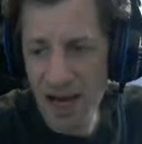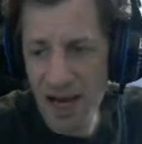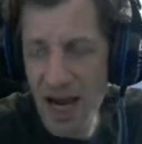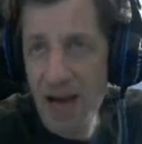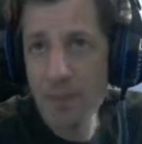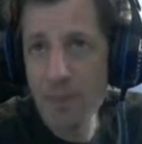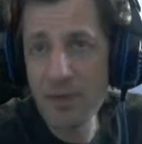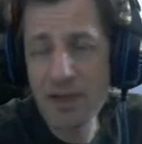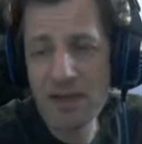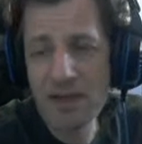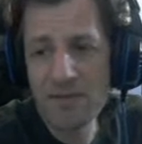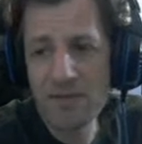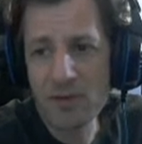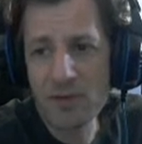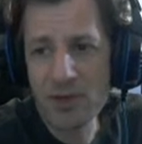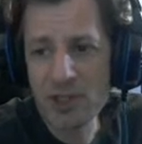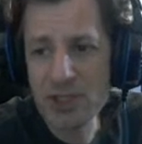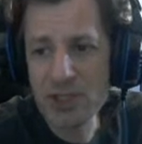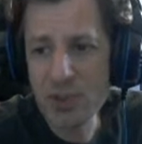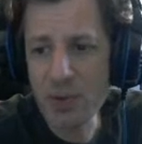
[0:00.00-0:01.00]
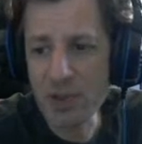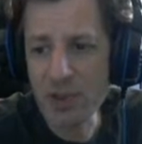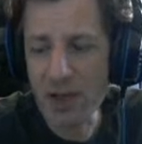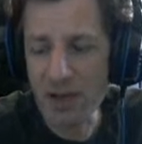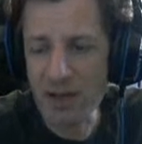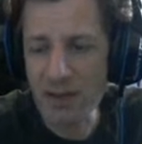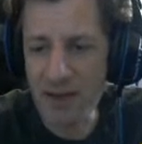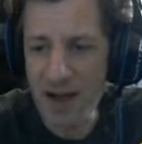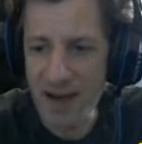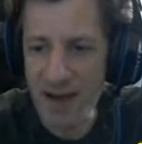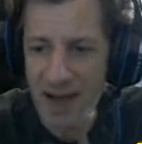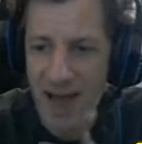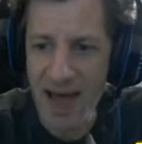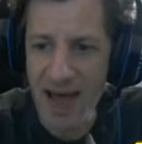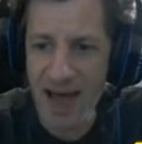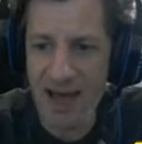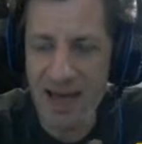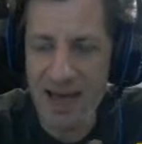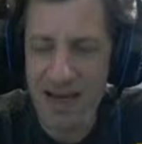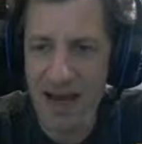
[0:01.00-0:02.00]
I am looking forward to it a lot.
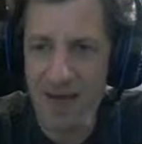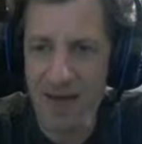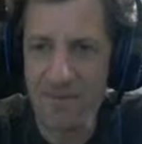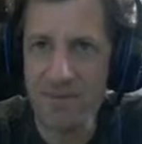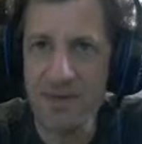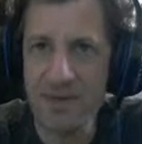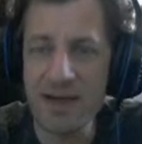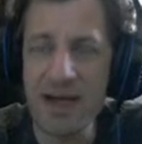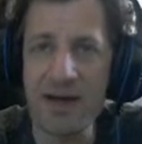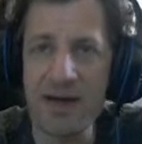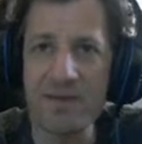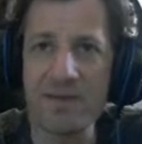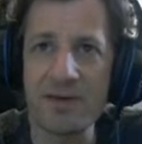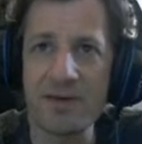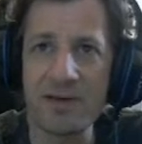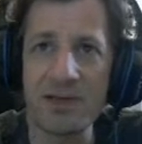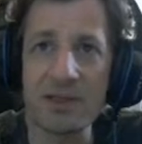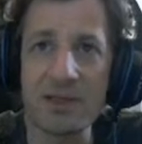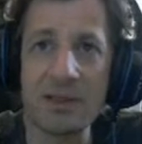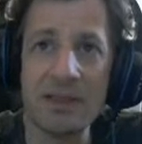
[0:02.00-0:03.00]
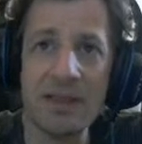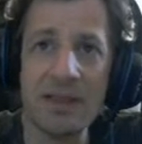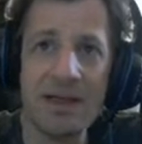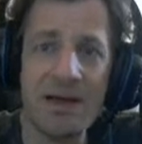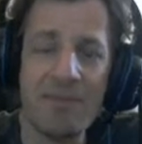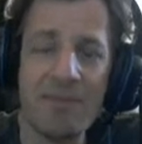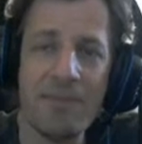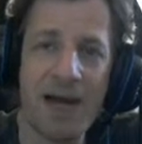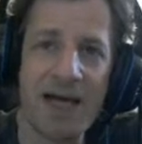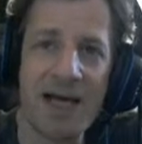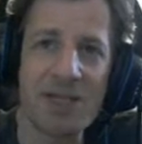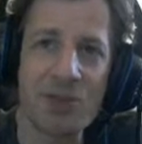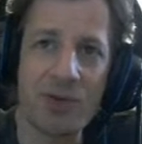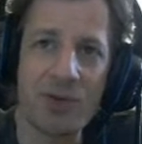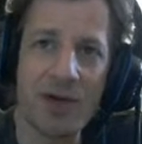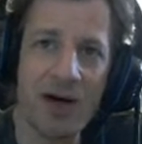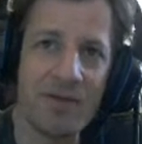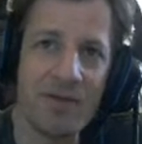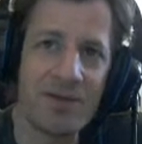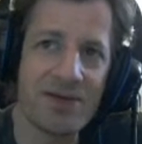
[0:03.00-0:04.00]
I have never mastered
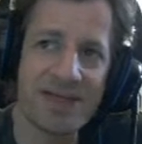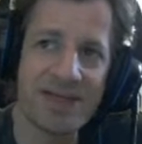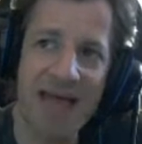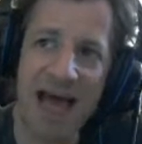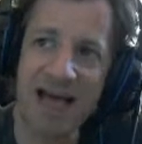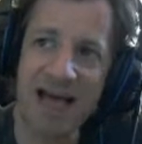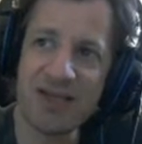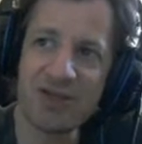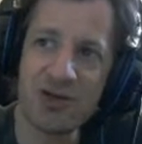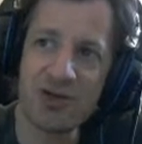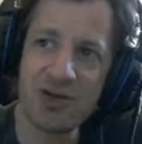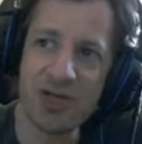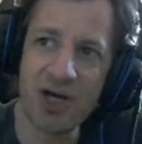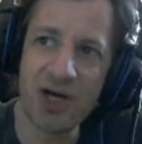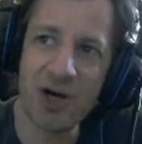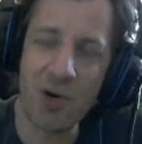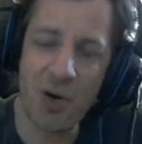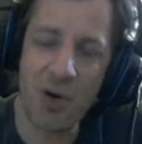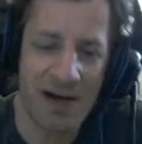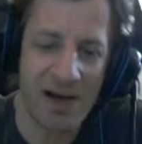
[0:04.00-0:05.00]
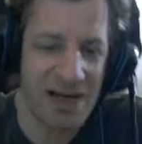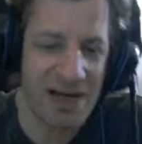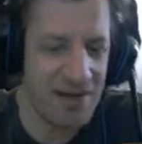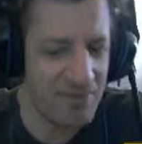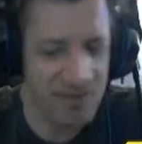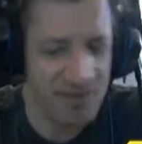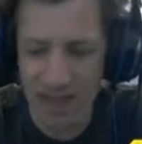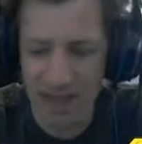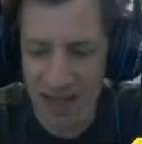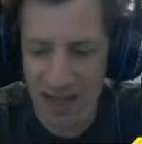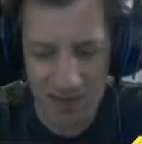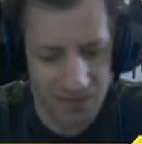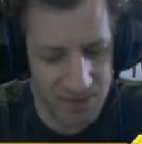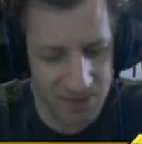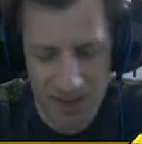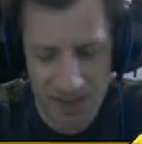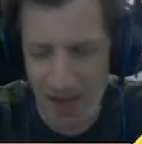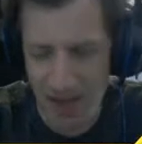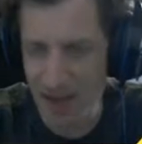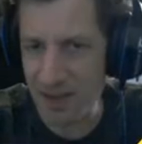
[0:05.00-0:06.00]
hovers, as you know, and I've never
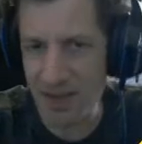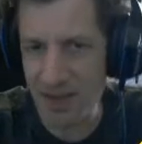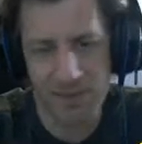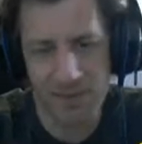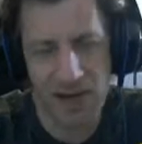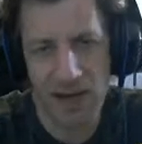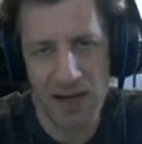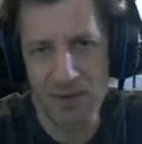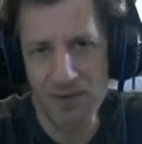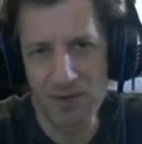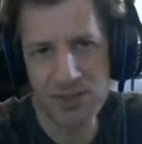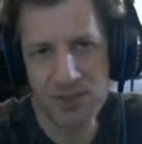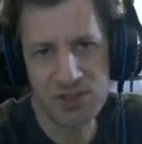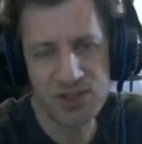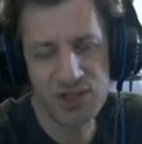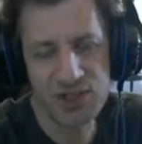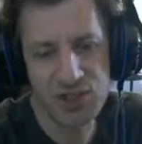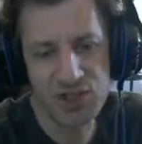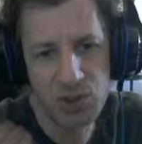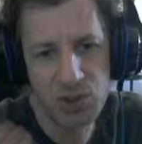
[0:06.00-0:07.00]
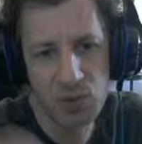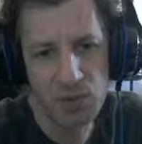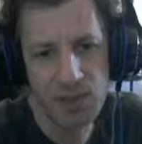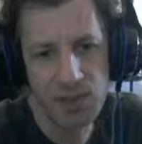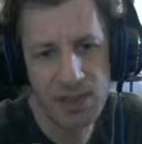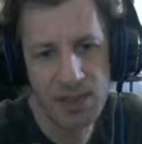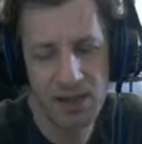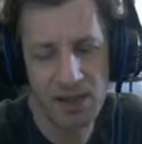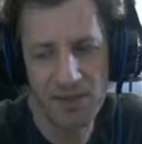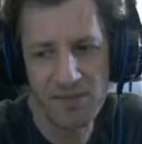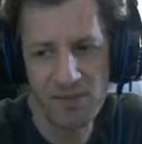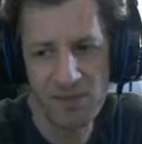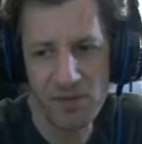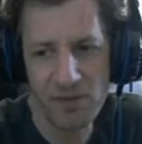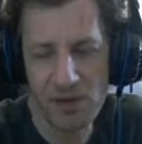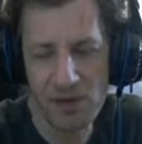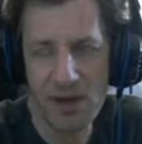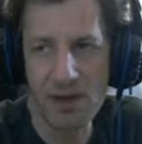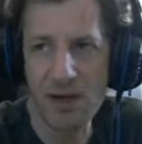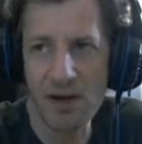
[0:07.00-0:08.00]
gotten around to just doing a
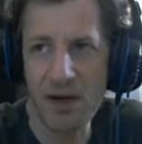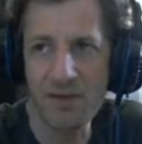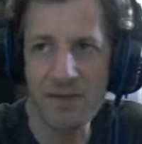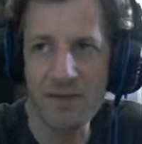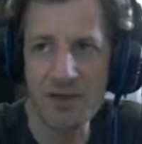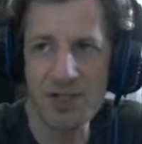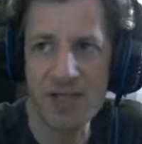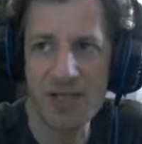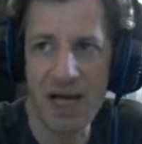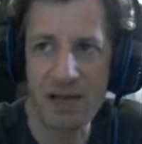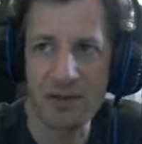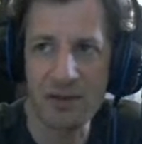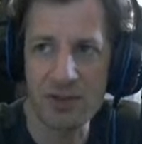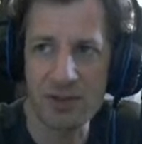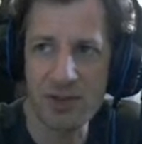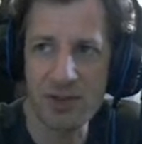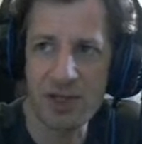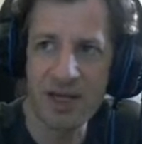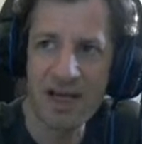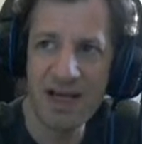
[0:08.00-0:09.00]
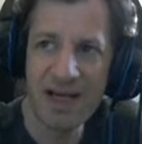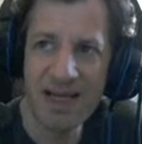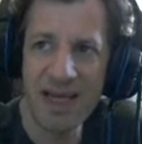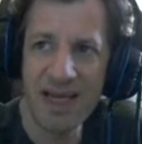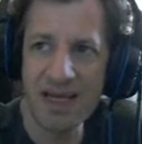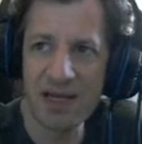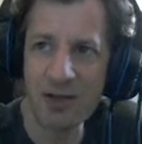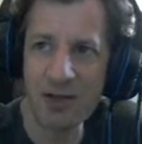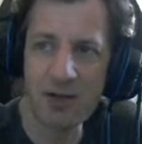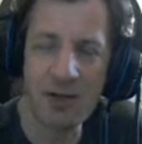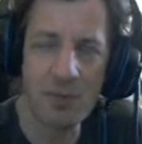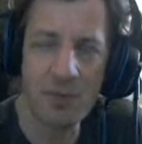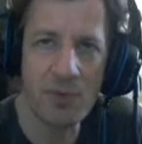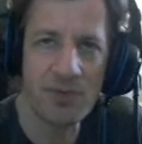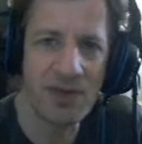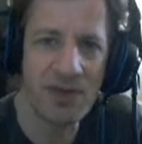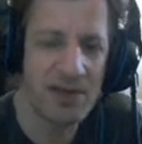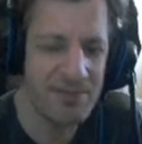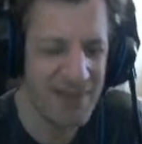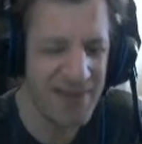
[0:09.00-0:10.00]
full-on hover challenge, getting good with
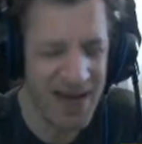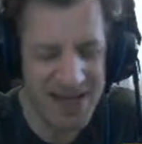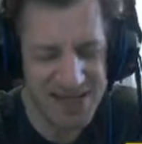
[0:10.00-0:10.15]
them.